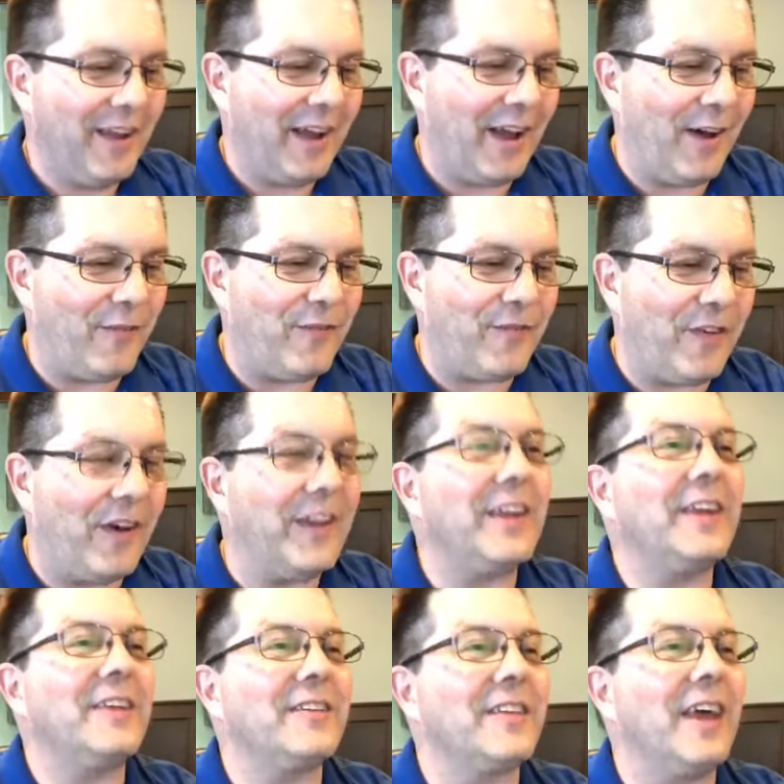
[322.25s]
How
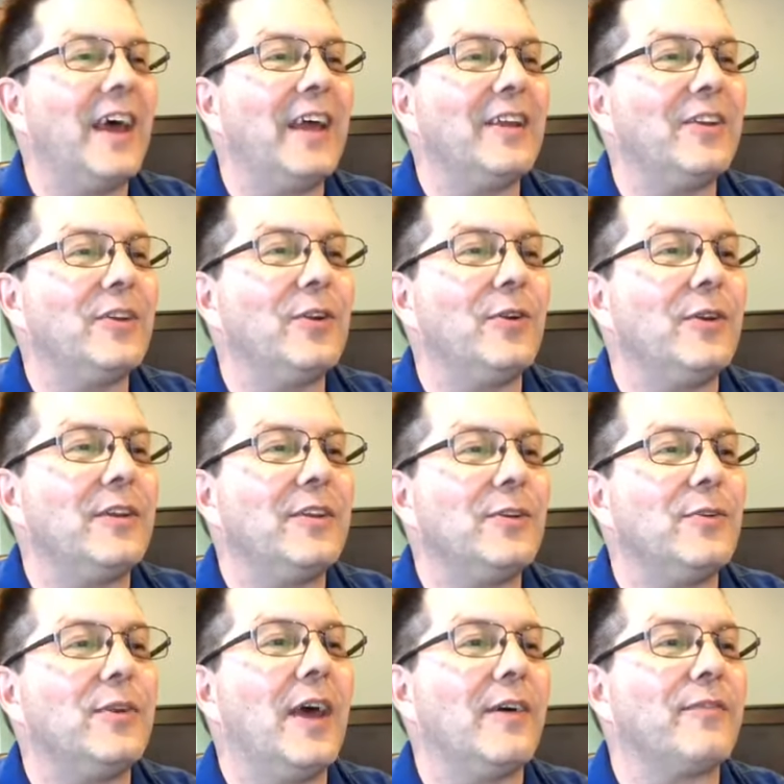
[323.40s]
funny is that? Dude, you
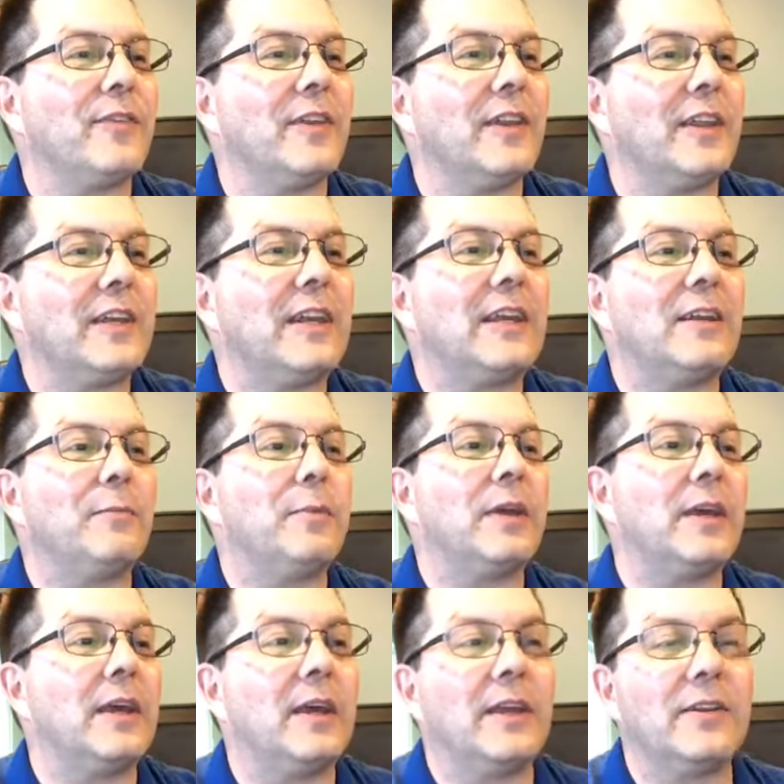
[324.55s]
definitely need to
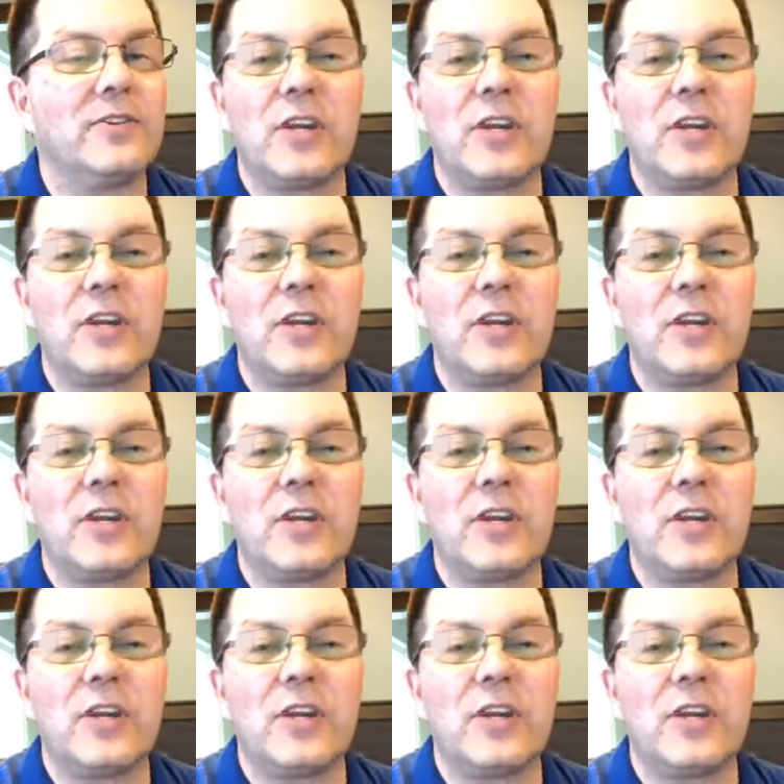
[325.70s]
be in.